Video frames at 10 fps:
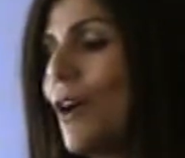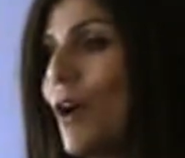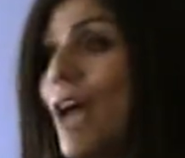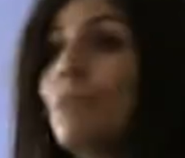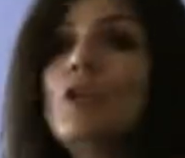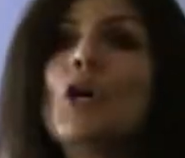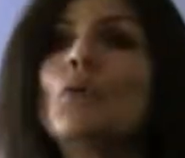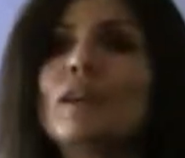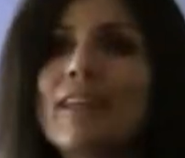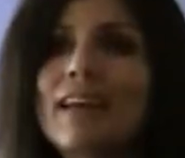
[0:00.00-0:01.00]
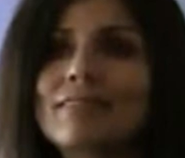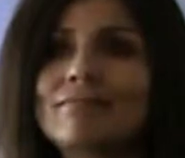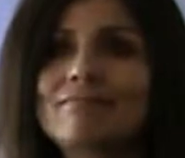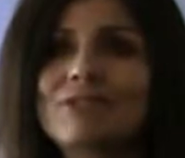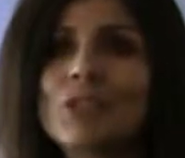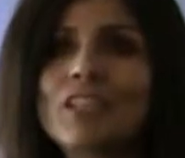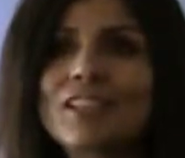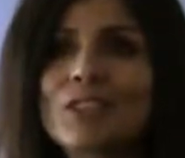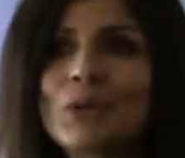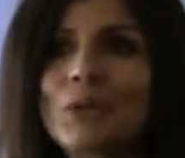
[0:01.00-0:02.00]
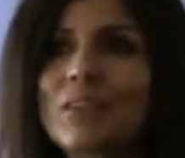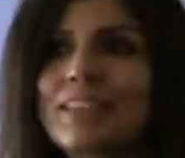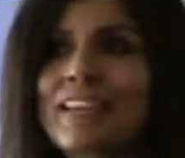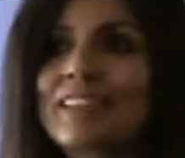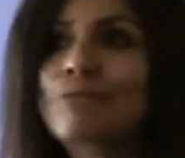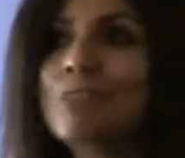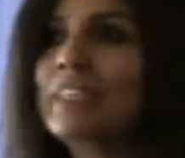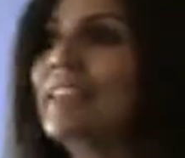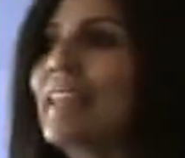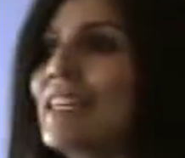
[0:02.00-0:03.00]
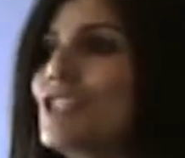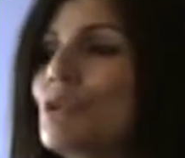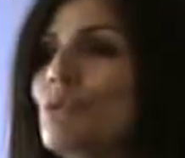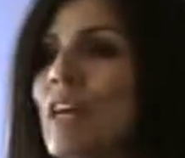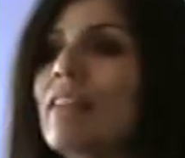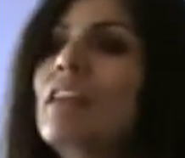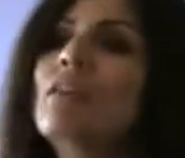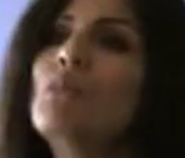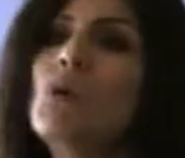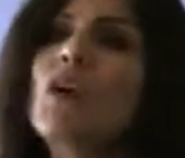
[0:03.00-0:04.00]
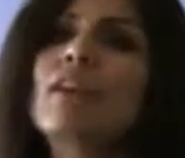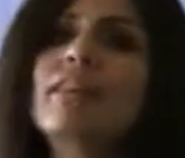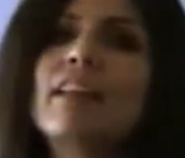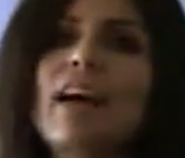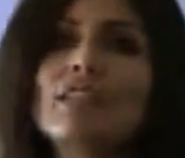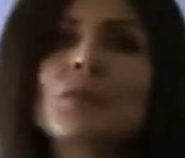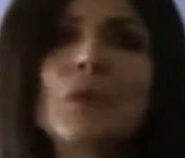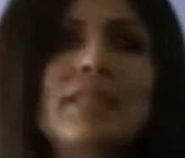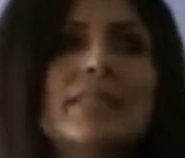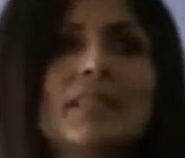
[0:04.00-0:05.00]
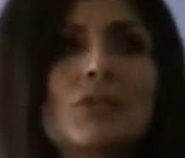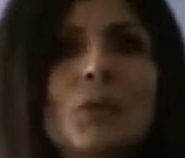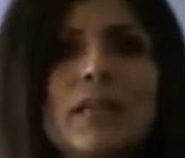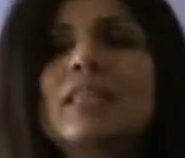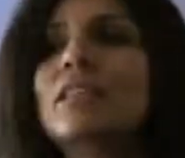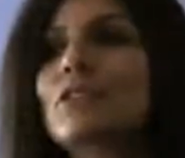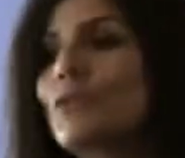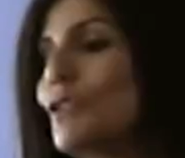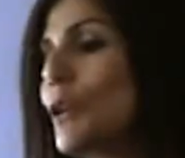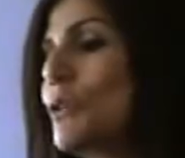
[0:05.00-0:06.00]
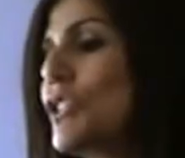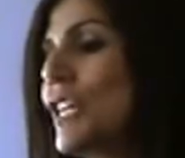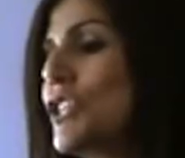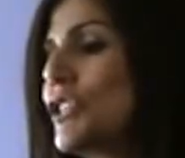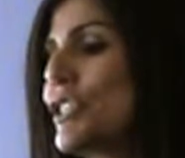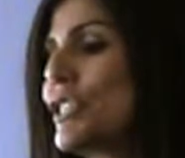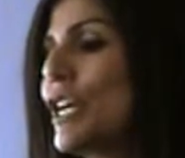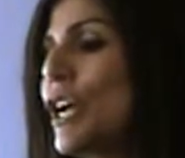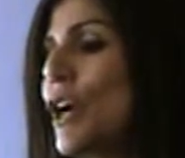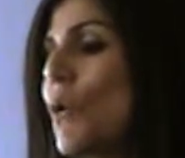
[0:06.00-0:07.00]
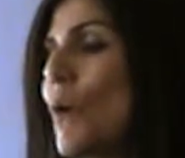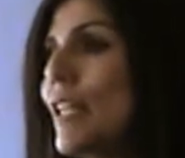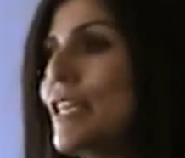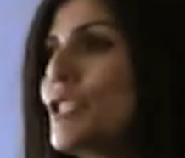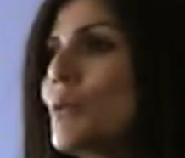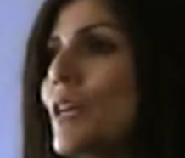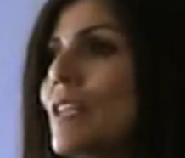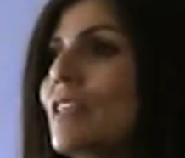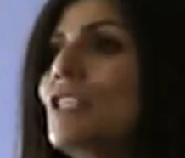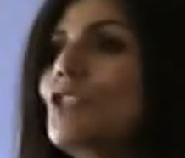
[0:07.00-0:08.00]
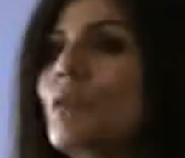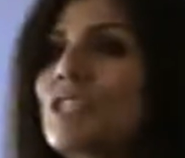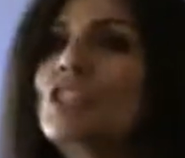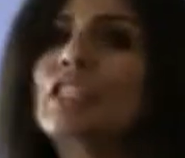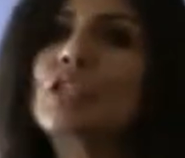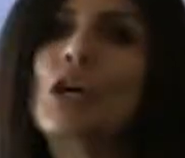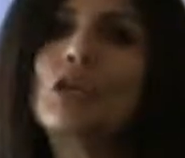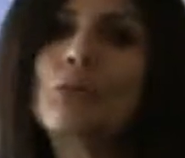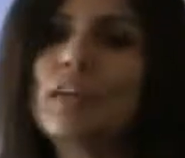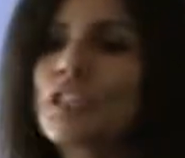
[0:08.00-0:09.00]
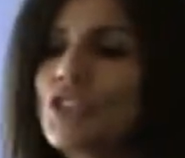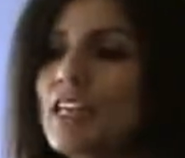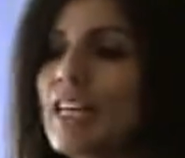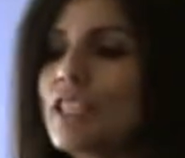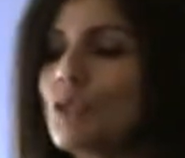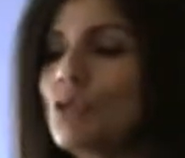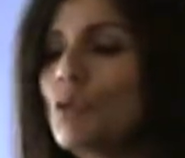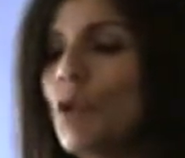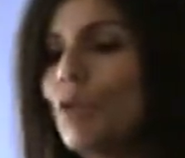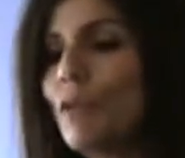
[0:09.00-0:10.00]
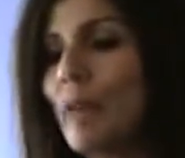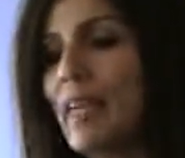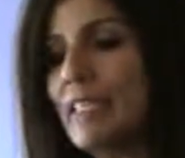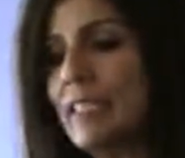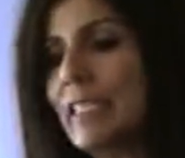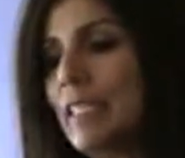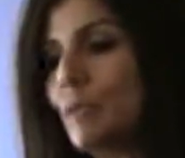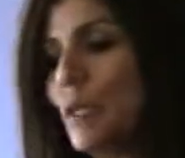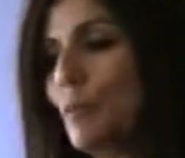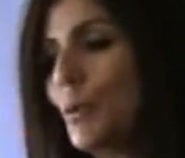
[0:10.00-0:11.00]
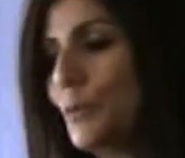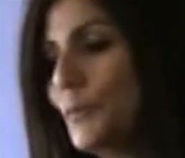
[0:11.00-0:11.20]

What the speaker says: And we know where that took us to. It really led to nothing more than us wasting 20 years of negotiations while Israel entrenched its occupation and its control of the Palestinian people.